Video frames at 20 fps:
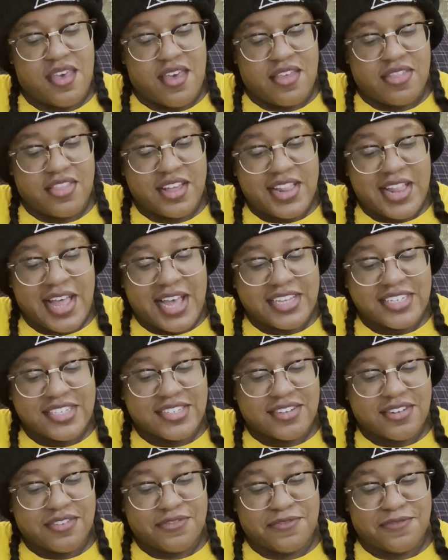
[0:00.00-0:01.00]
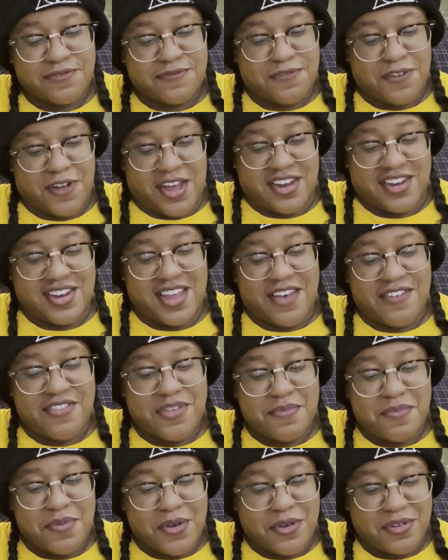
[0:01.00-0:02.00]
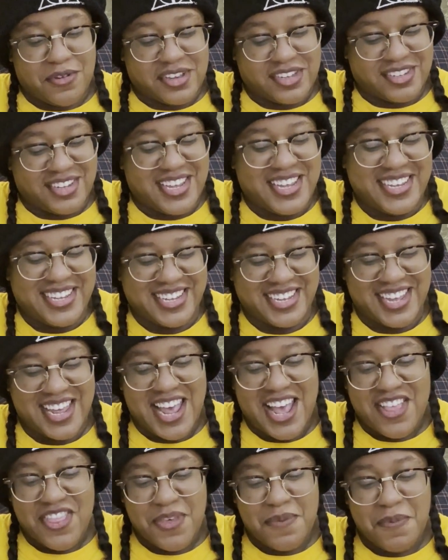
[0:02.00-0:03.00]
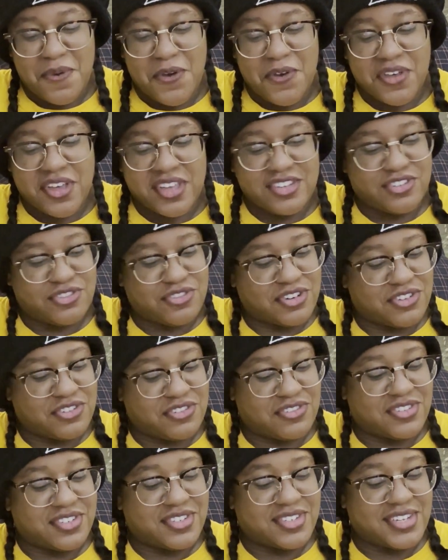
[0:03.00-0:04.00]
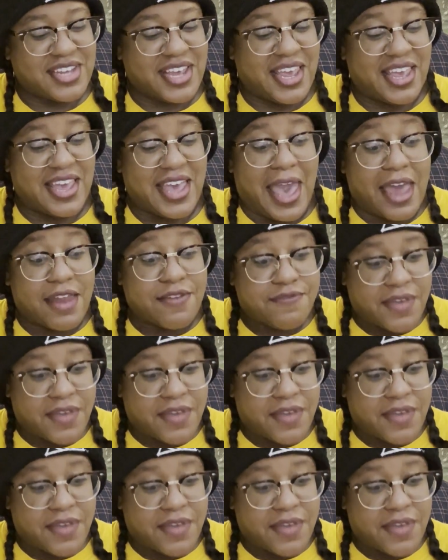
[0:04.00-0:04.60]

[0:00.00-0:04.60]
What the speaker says: The glass front of the boa constrictor's tank had